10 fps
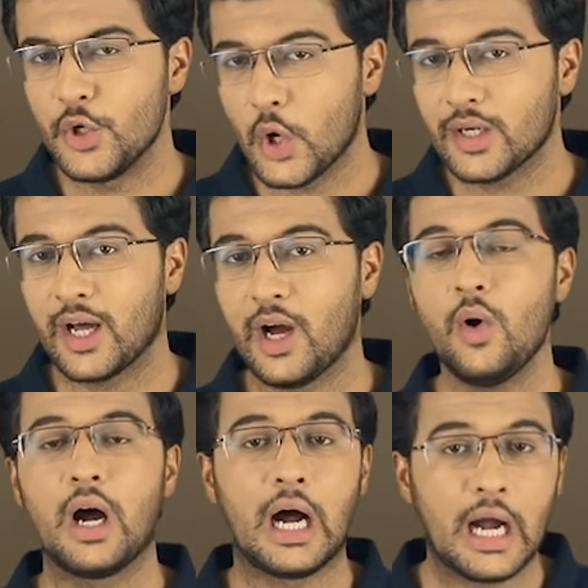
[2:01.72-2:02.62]
not
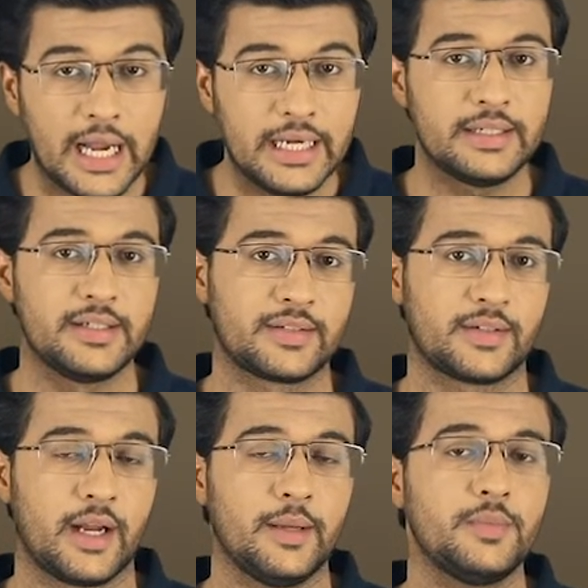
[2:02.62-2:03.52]
how I'd
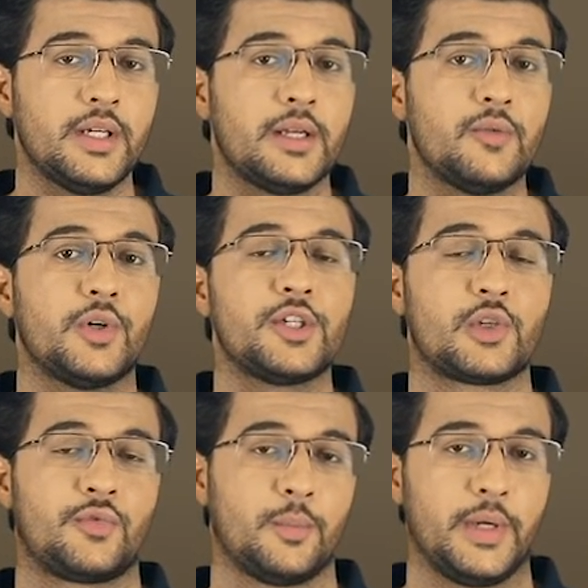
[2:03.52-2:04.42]
describe the
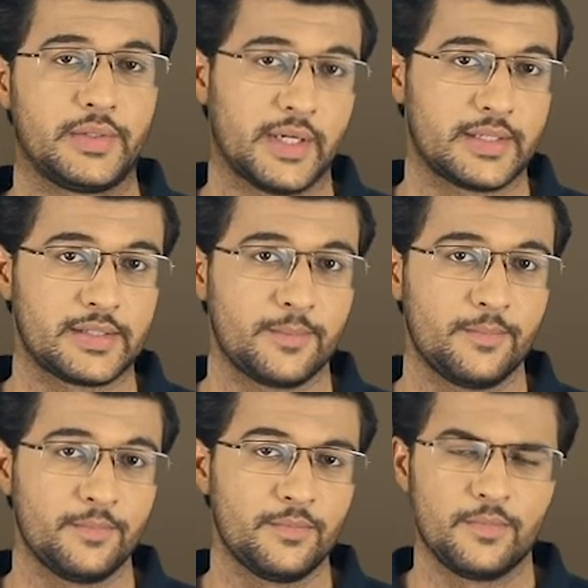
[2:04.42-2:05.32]
inverse of a matrix.
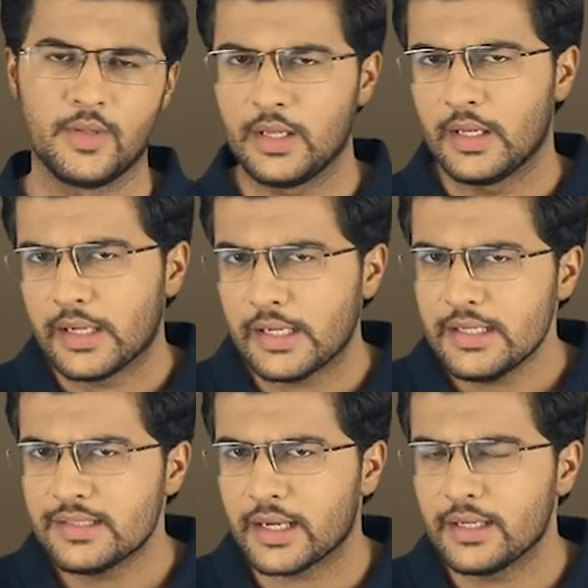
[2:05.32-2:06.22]

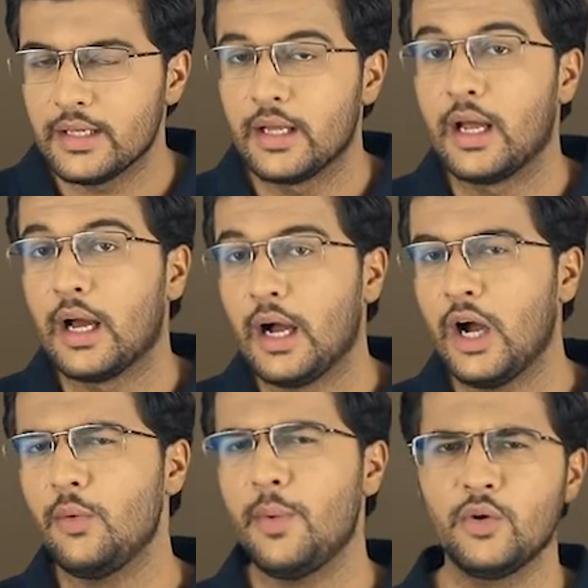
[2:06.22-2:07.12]
Instead,
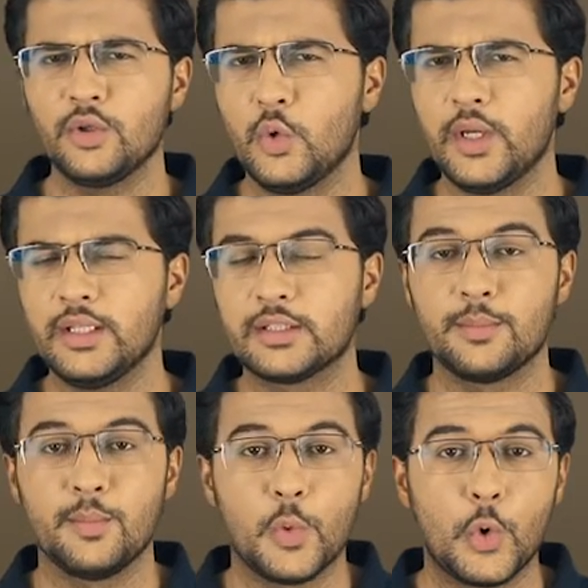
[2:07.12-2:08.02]
how about going
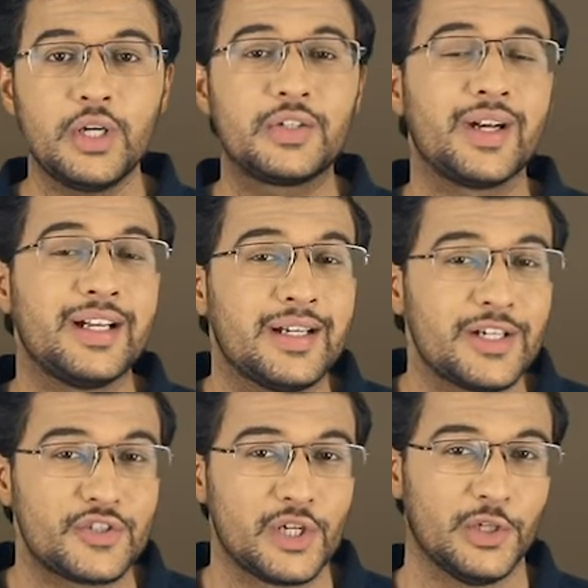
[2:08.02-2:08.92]
the more
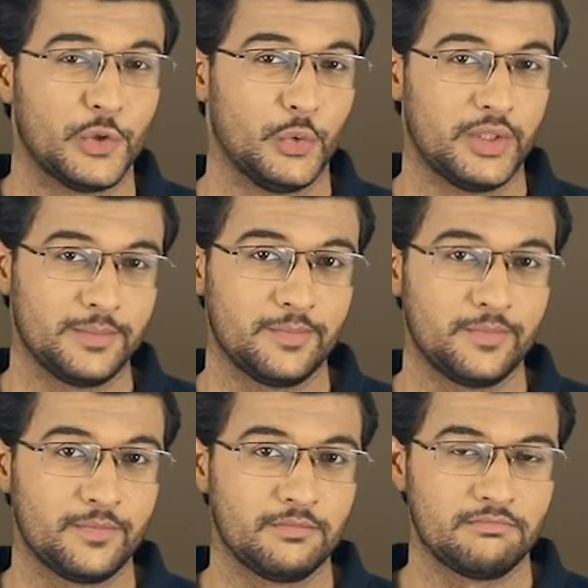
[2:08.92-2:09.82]
traditional route?
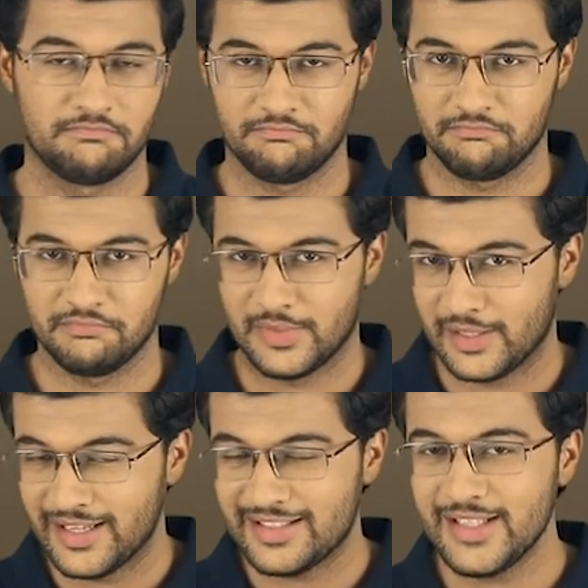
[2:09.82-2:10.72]

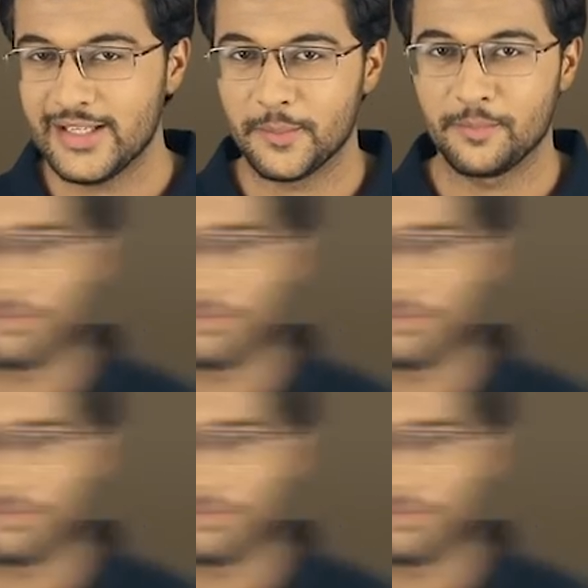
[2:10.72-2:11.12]
Let's see.